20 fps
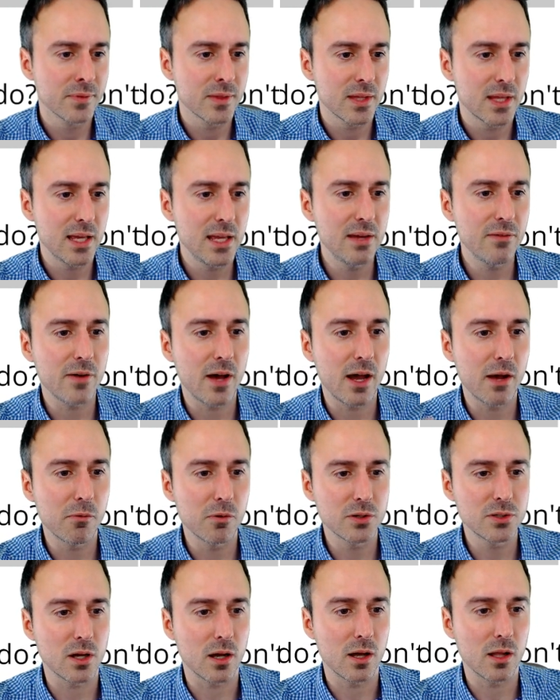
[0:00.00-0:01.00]
If I were
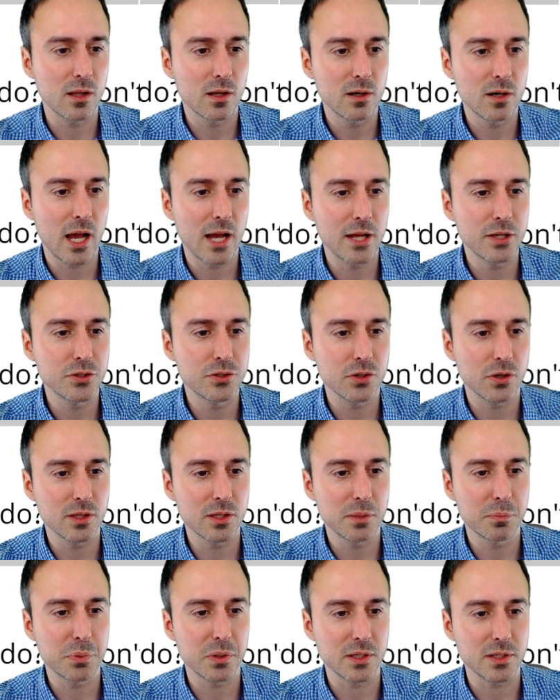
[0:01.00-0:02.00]
taller, I'd join
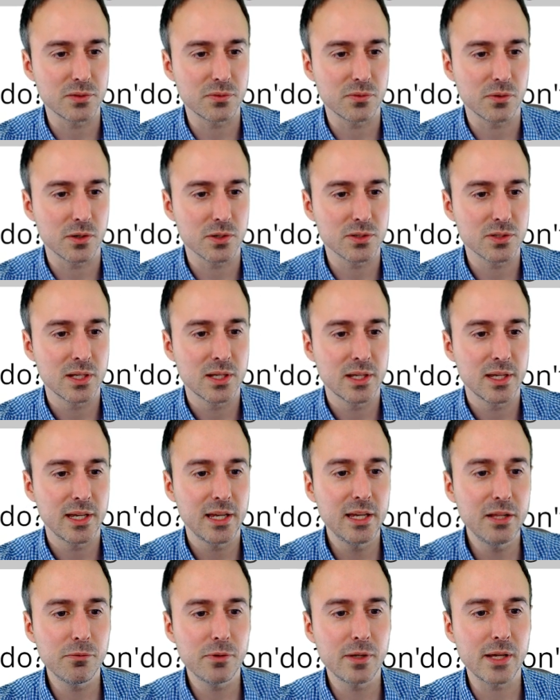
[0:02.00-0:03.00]
the police force.
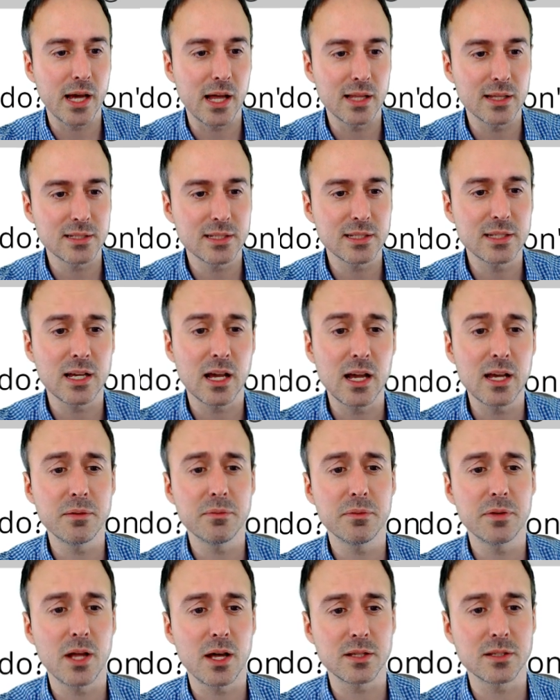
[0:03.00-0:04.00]
In reality, I am
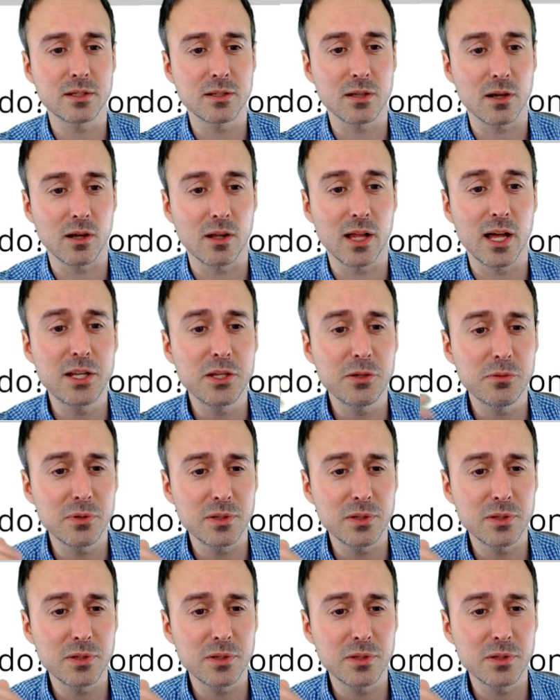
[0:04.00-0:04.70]
not tall, and you will